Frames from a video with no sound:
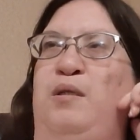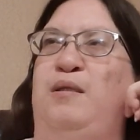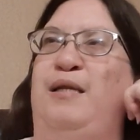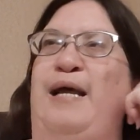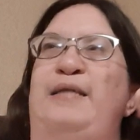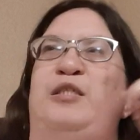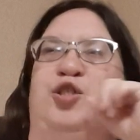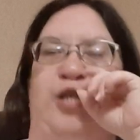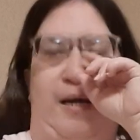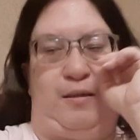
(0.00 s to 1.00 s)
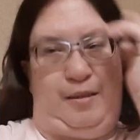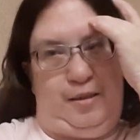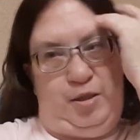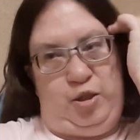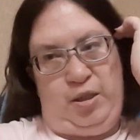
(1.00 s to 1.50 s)
the next
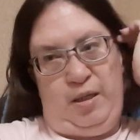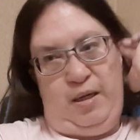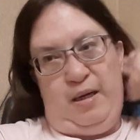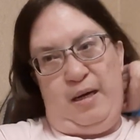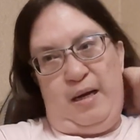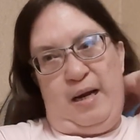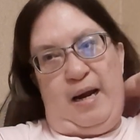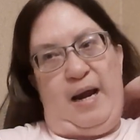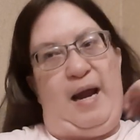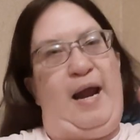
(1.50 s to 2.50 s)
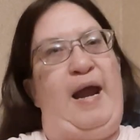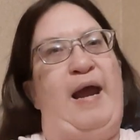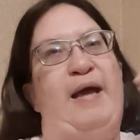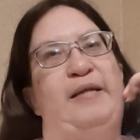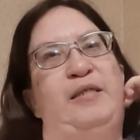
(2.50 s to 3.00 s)
challenge,
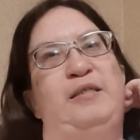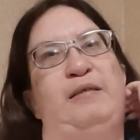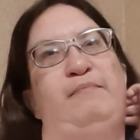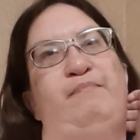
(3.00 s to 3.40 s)
and